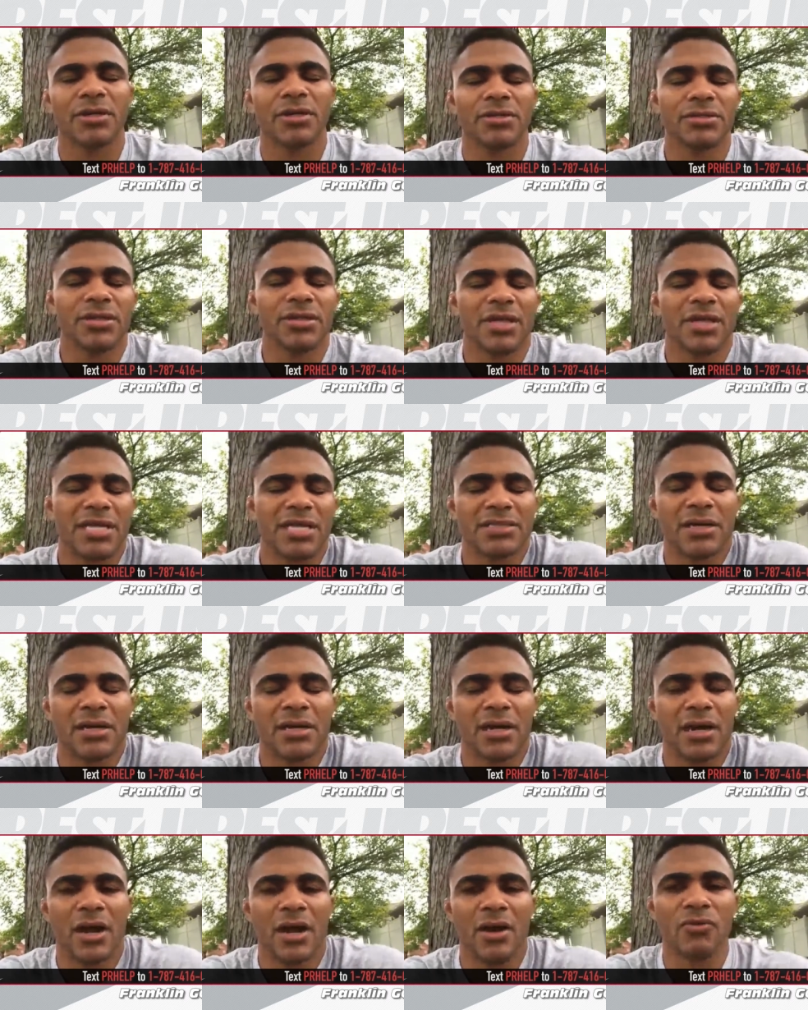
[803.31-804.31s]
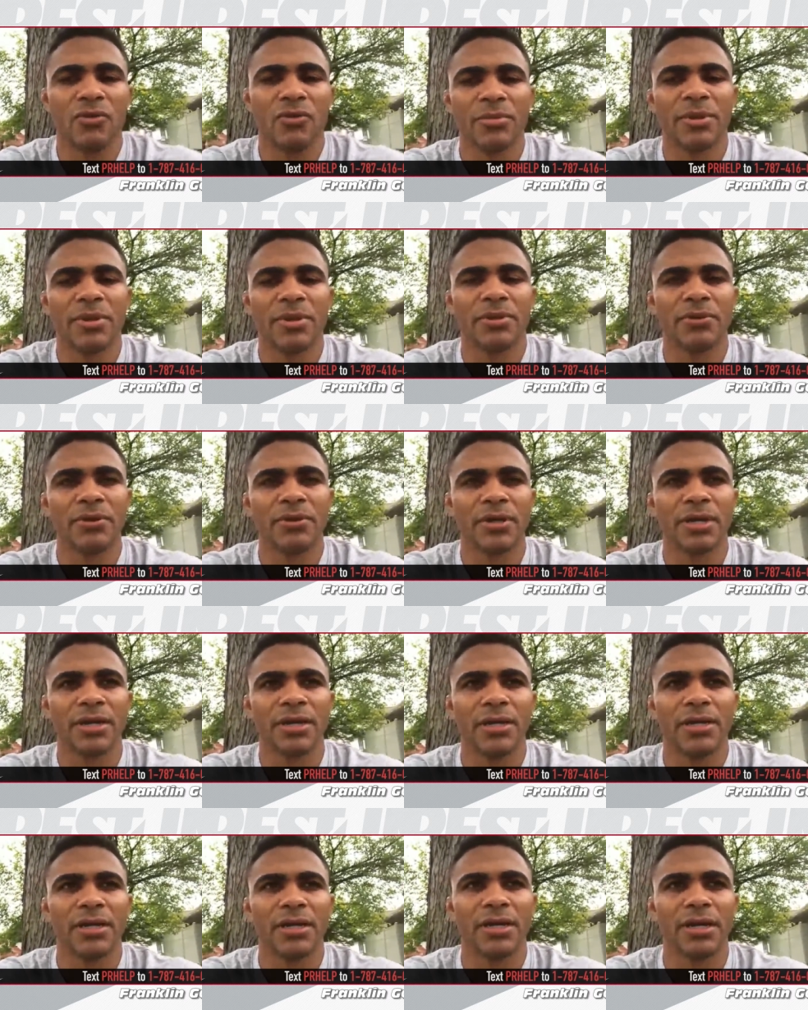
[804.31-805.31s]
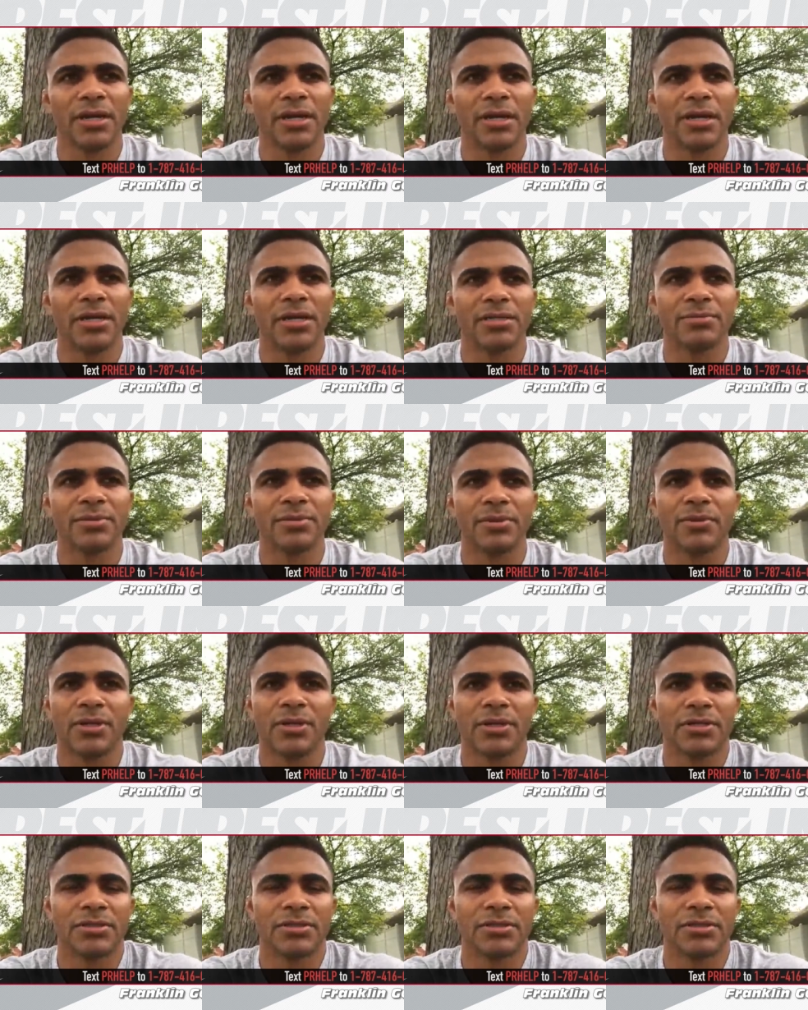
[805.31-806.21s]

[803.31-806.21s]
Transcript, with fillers: So that's how, how we've been doing it, and uh, it's been working.